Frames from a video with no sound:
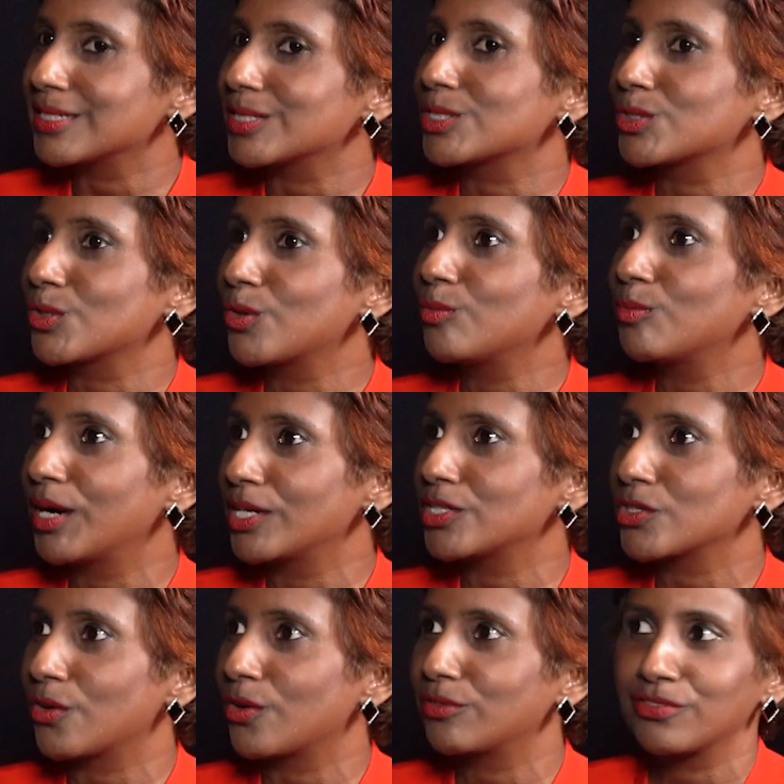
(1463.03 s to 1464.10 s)
there's so
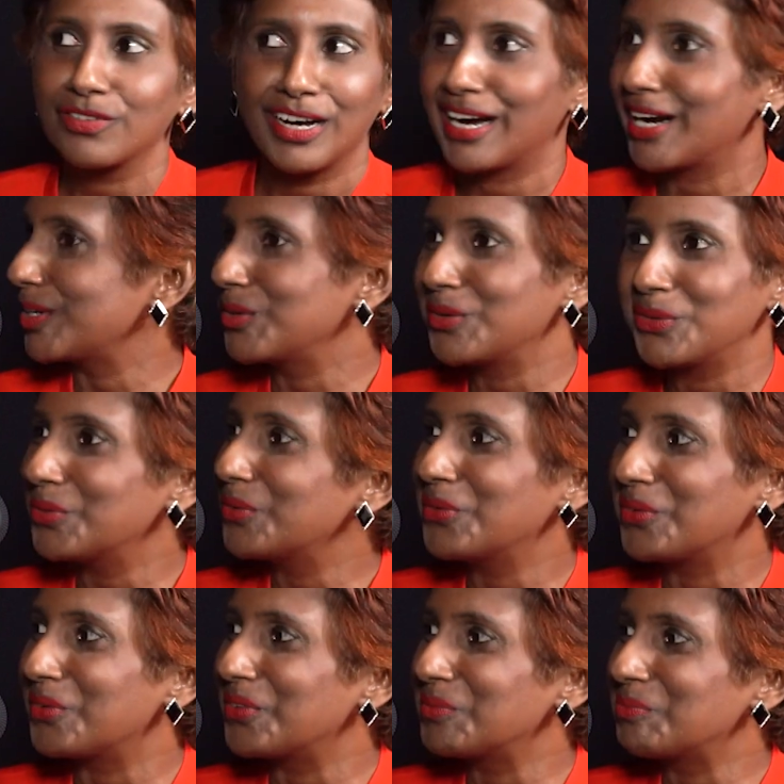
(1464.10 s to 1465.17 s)
much of I don't
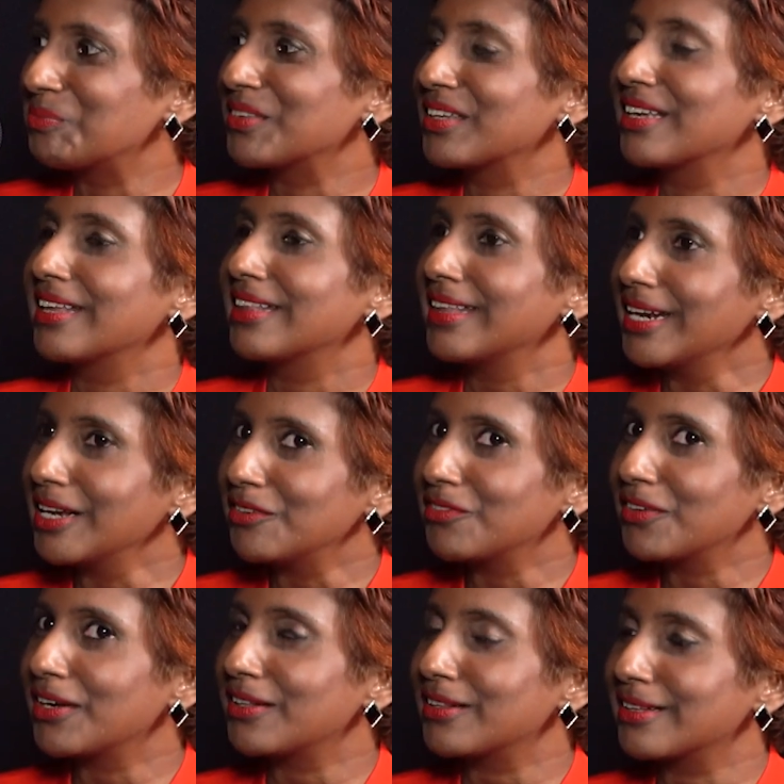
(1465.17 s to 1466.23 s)
know. Then I
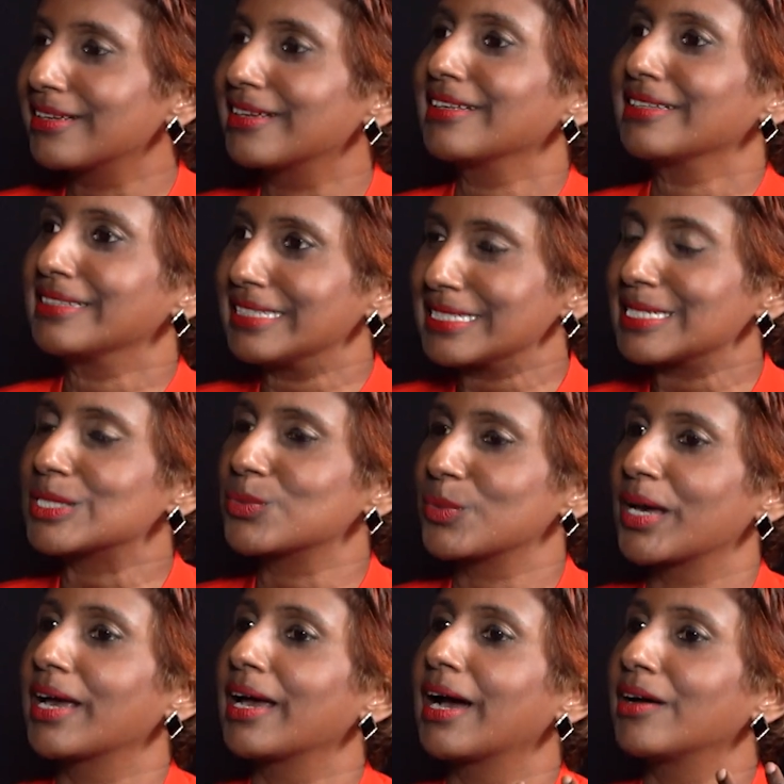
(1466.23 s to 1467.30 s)
felt this is
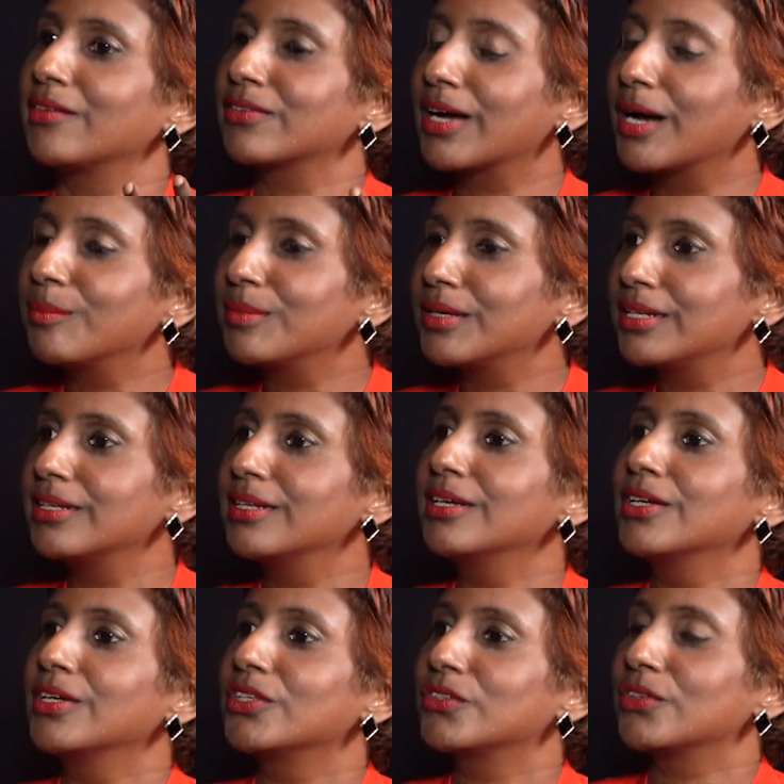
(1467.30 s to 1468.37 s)
where I've come in
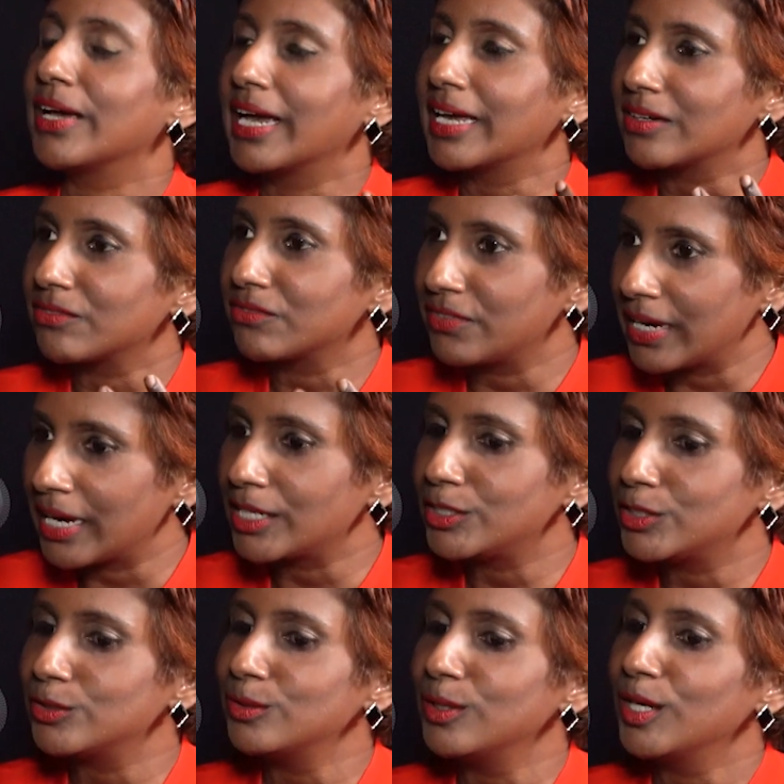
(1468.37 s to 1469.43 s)
to add
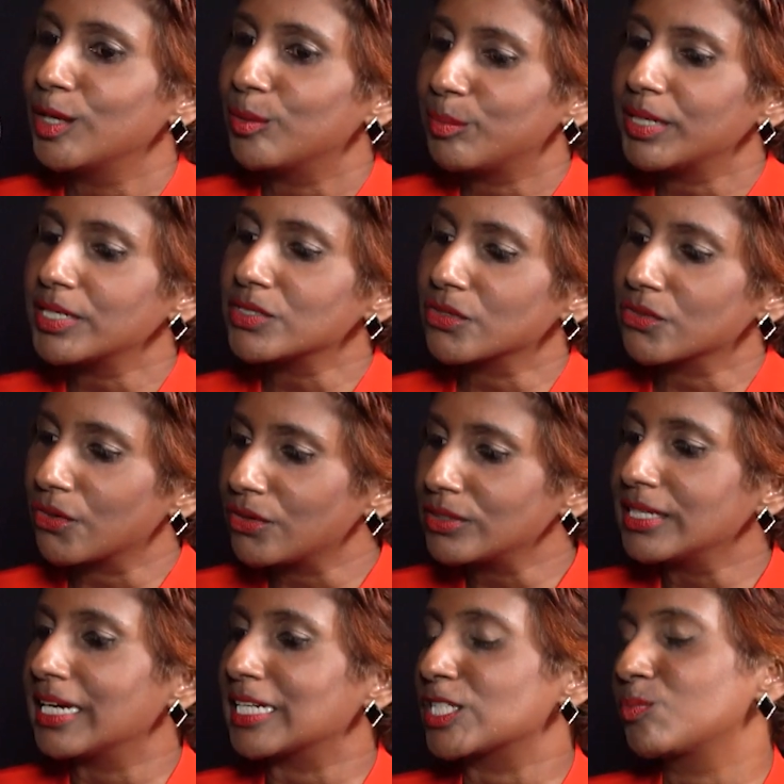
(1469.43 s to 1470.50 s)
value based on all
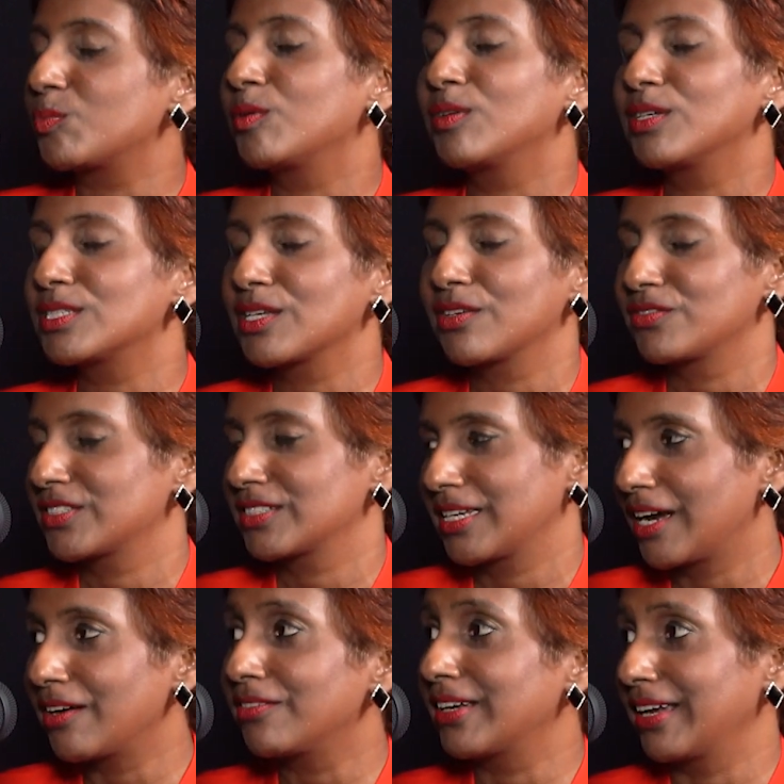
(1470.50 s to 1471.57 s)
the experience
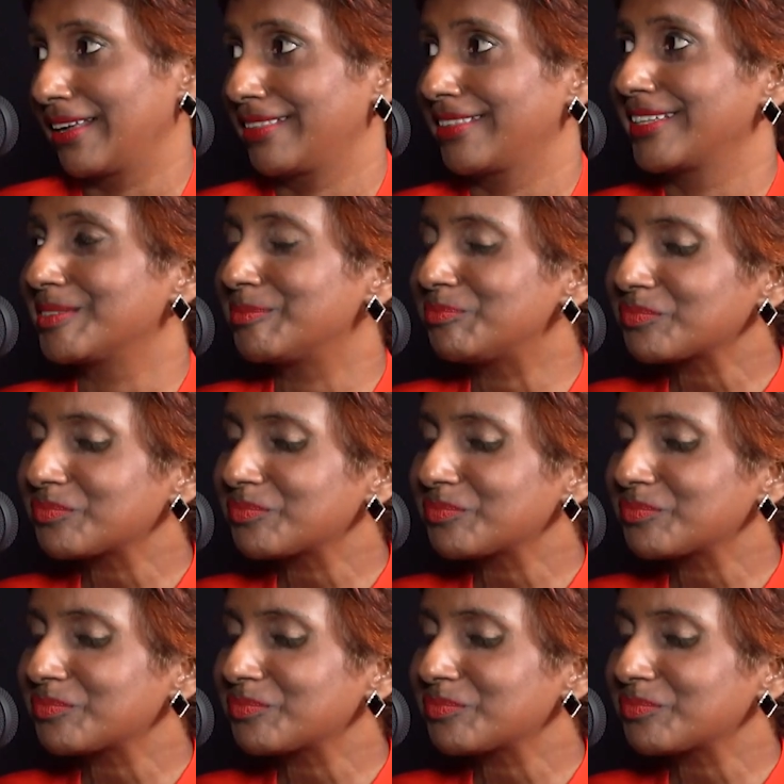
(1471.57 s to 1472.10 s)
I've gathered.